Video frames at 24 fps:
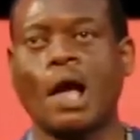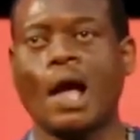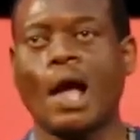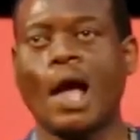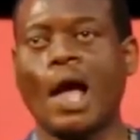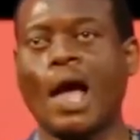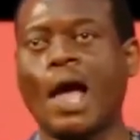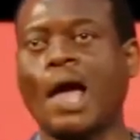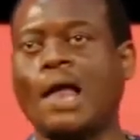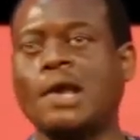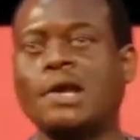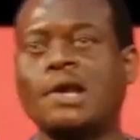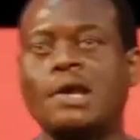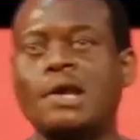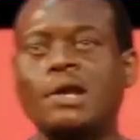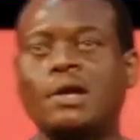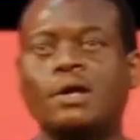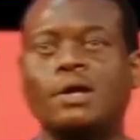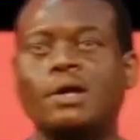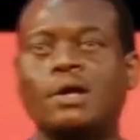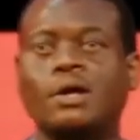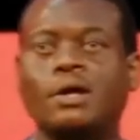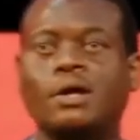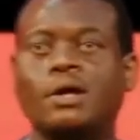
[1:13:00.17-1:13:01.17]
And
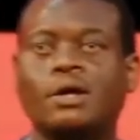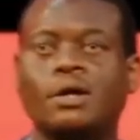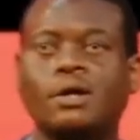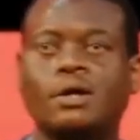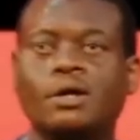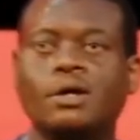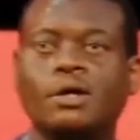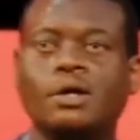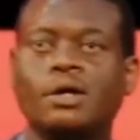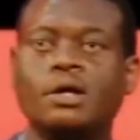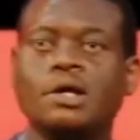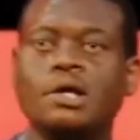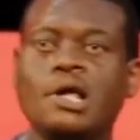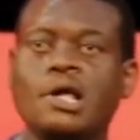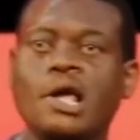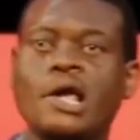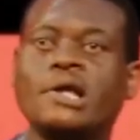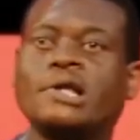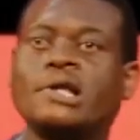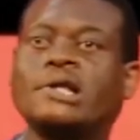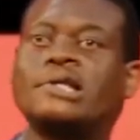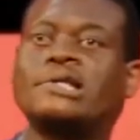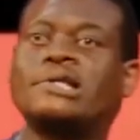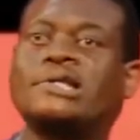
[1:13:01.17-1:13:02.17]

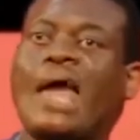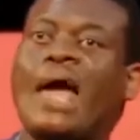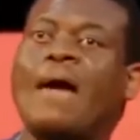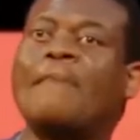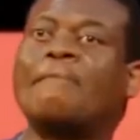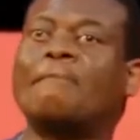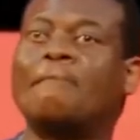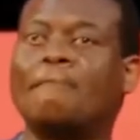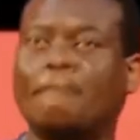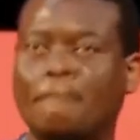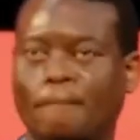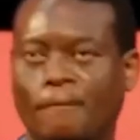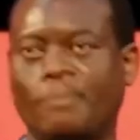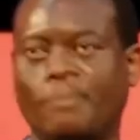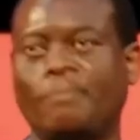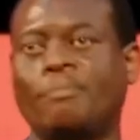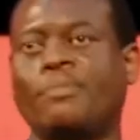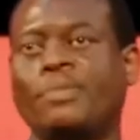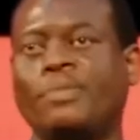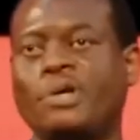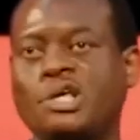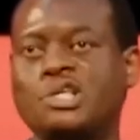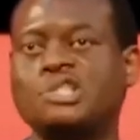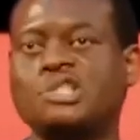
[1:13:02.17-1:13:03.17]
in them
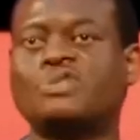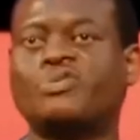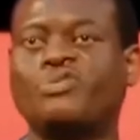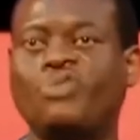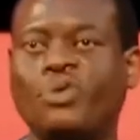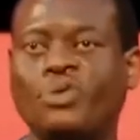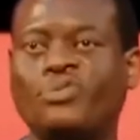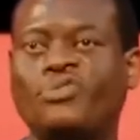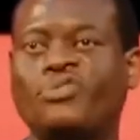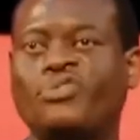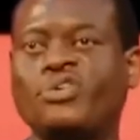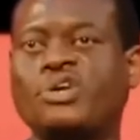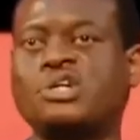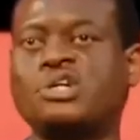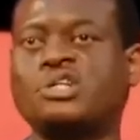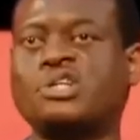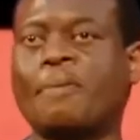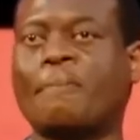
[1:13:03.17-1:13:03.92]
is fulfilled the